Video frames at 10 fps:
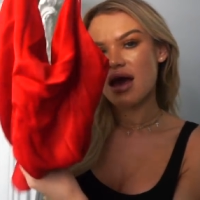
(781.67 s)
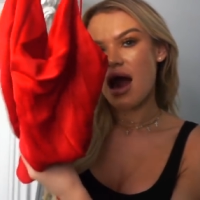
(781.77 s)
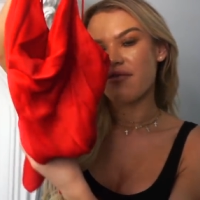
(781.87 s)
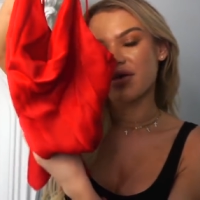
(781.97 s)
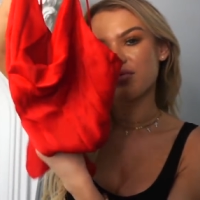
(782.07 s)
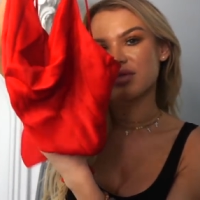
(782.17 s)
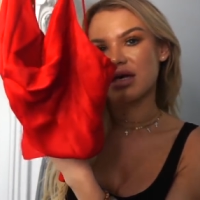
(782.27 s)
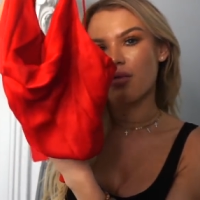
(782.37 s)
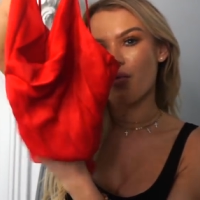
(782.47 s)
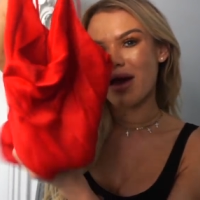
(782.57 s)
I feel like with like
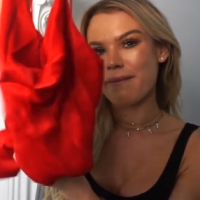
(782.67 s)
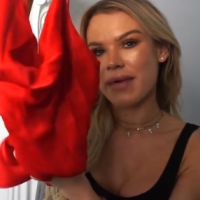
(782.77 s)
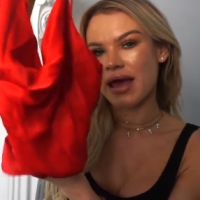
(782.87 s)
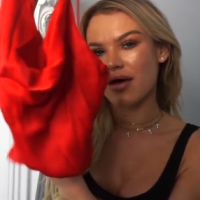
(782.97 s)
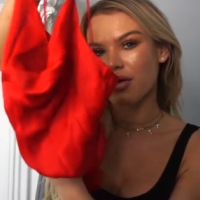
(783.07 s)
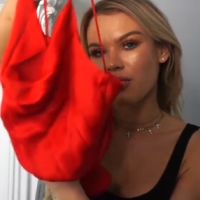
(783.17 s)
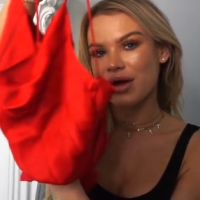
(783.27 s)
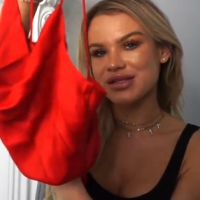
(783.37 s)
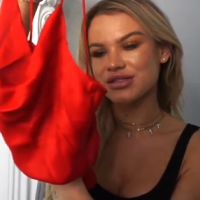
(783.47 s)
a white pant or a white